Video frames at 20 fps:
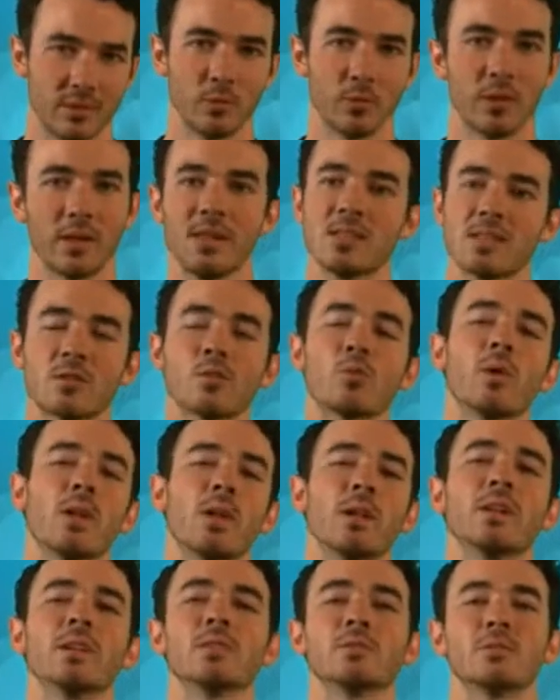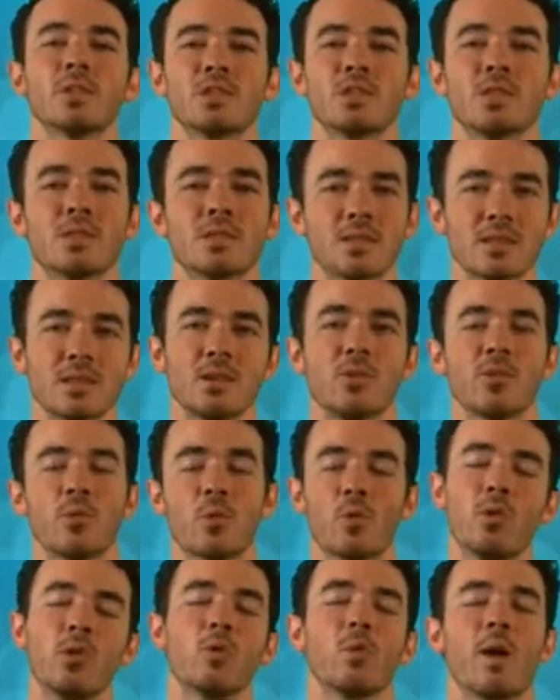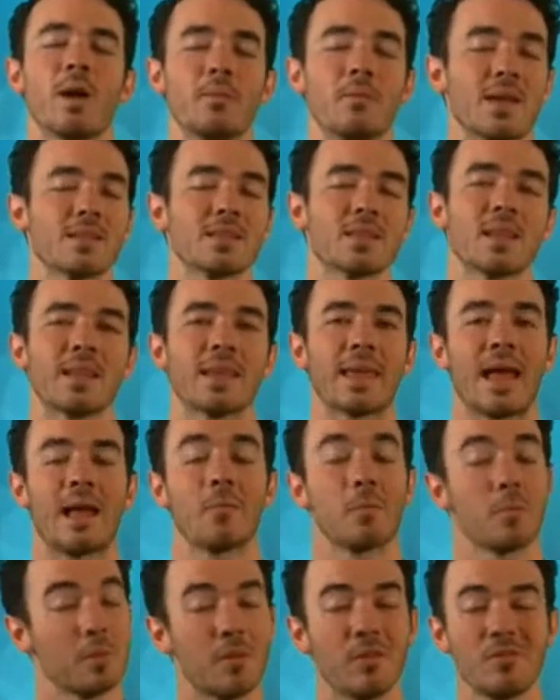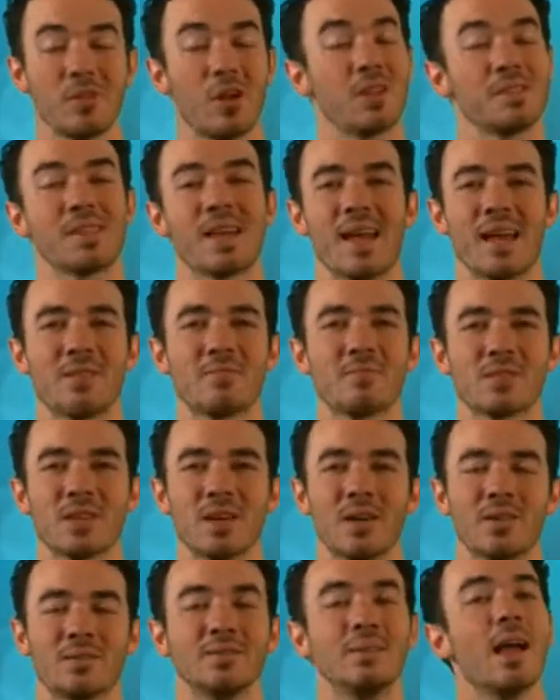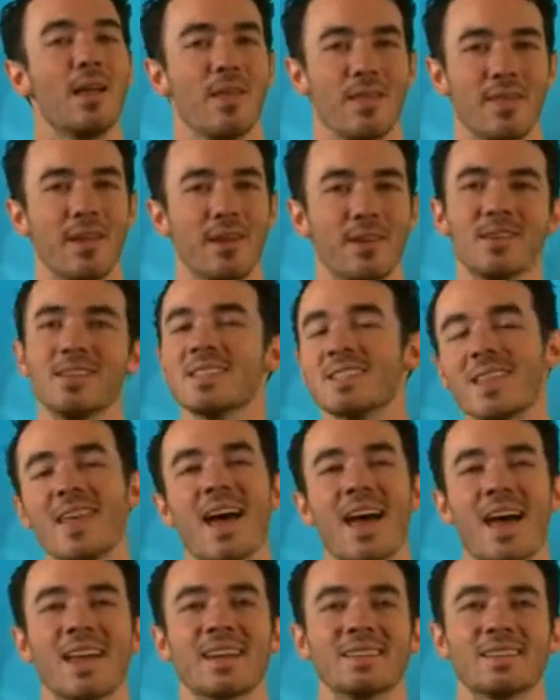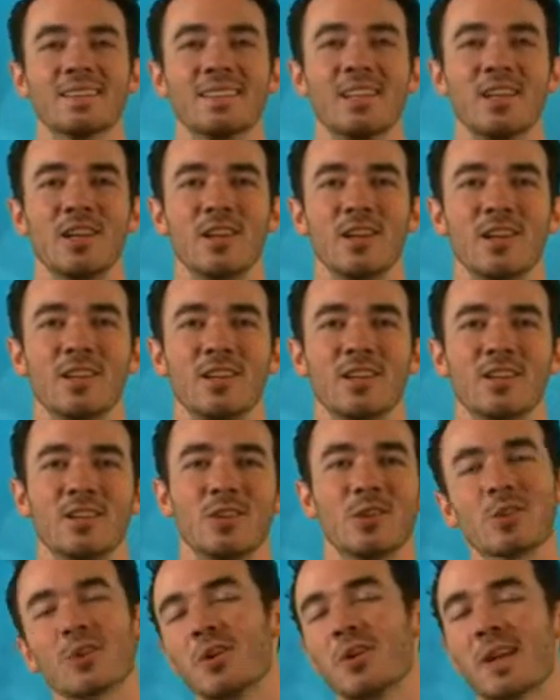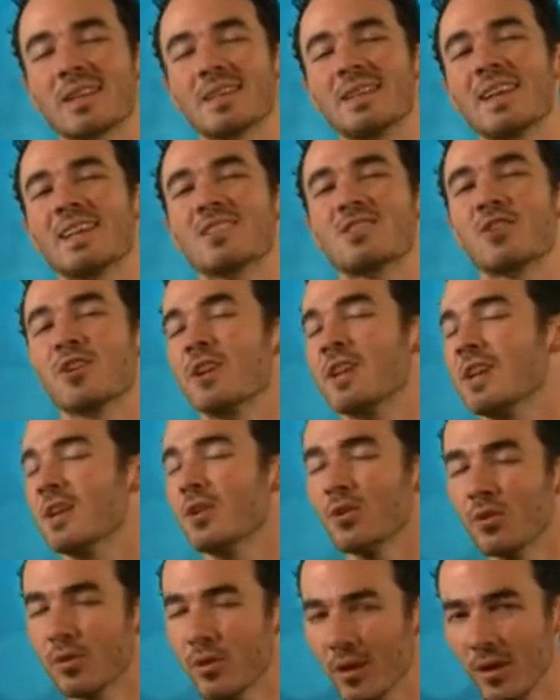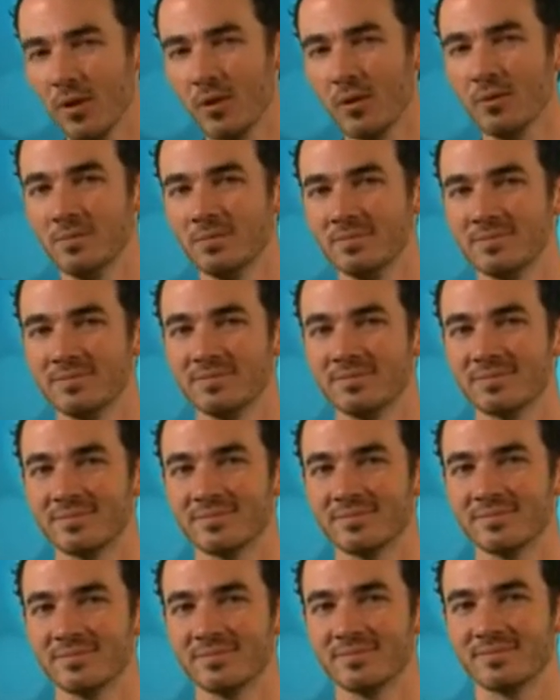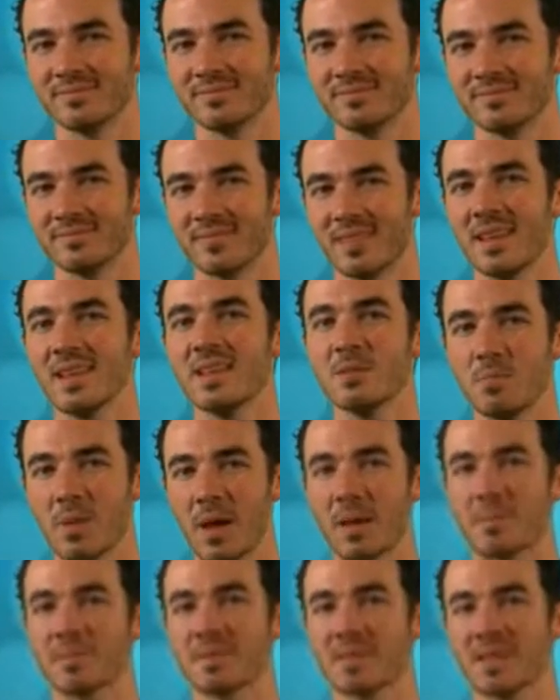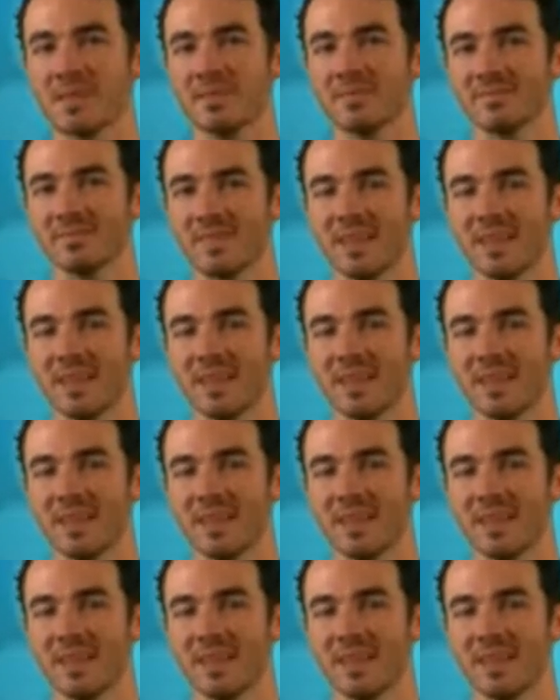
release Thriller, which is still the worldwide best-selling album of all time. So there is that. Your correct answer here, though, is Pepsi.